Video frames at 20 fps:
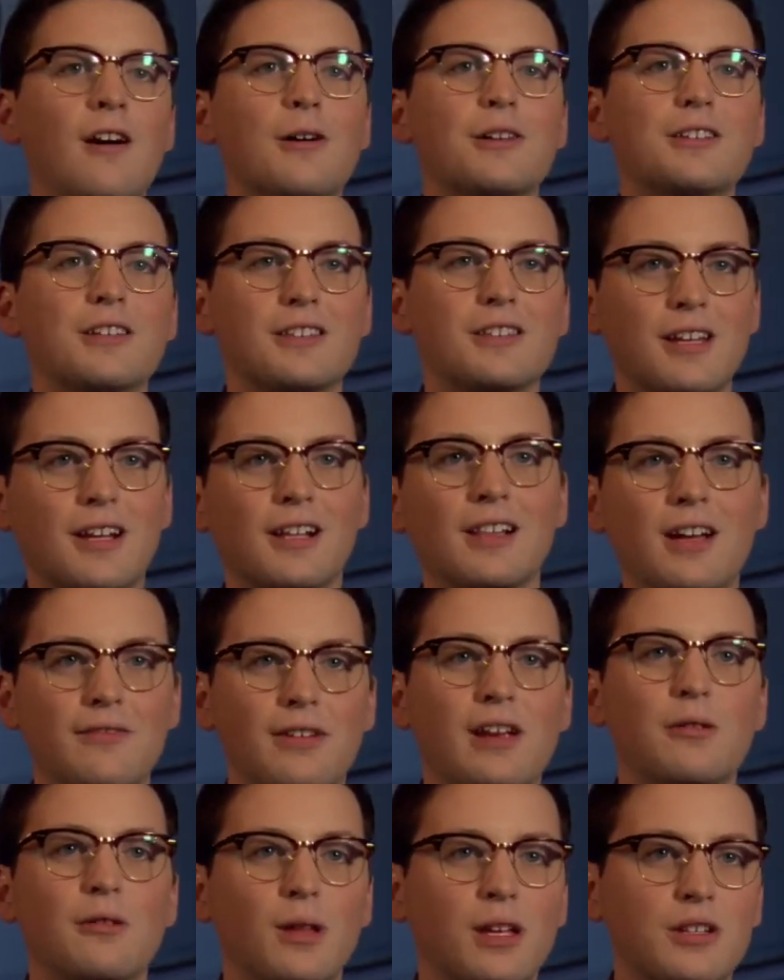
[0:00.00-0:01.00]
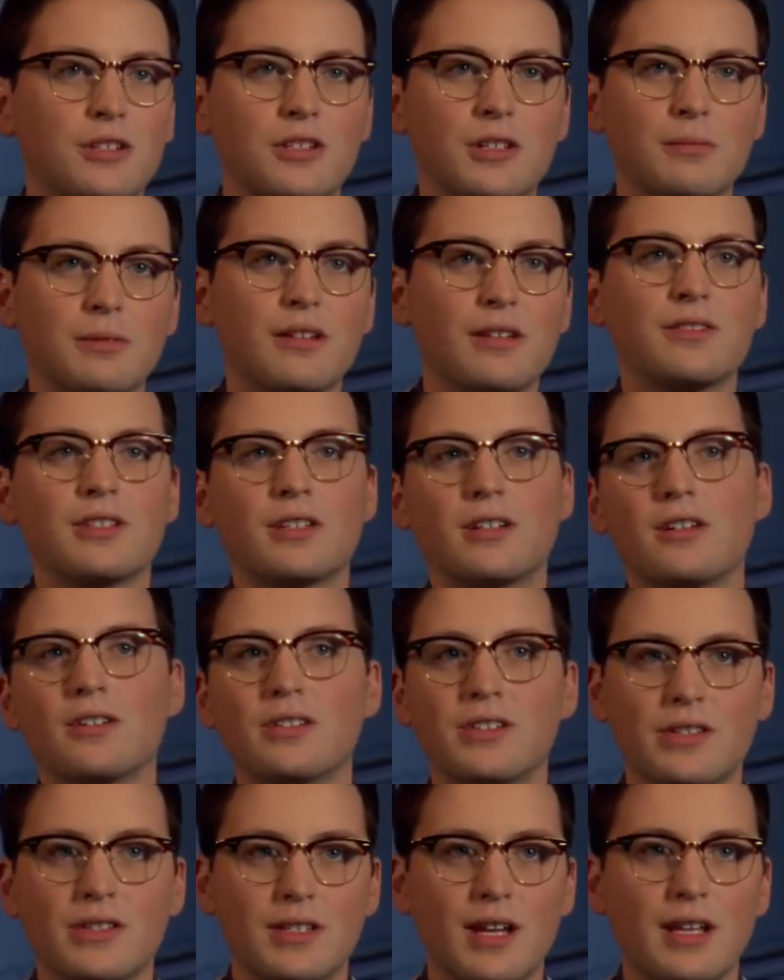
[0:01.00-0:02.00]
It's like a love-hate relationship. Gifts and
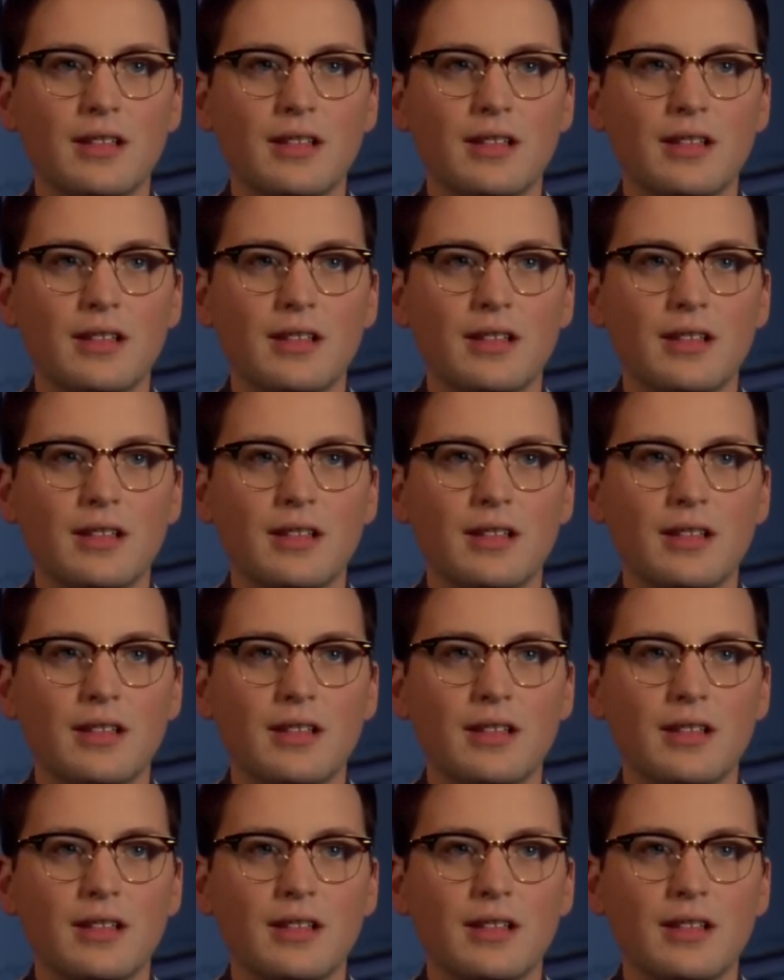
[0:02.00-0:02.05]
curses.